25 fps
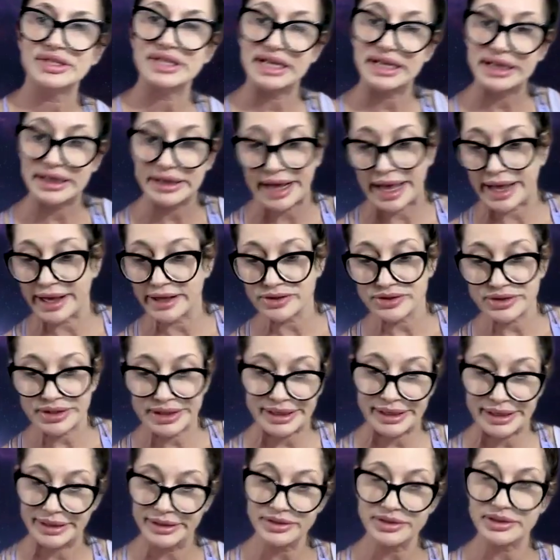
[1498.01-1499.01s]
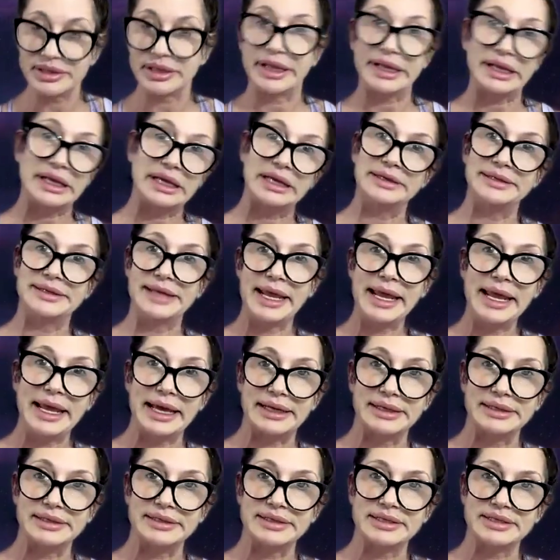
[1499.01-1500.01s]
It actually is like a
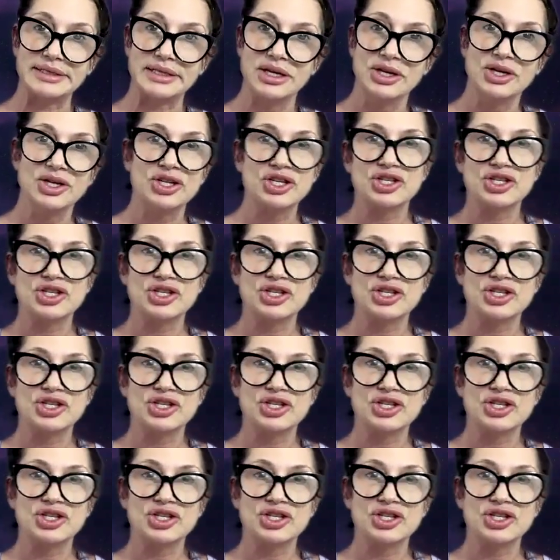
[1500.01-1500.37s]
dance.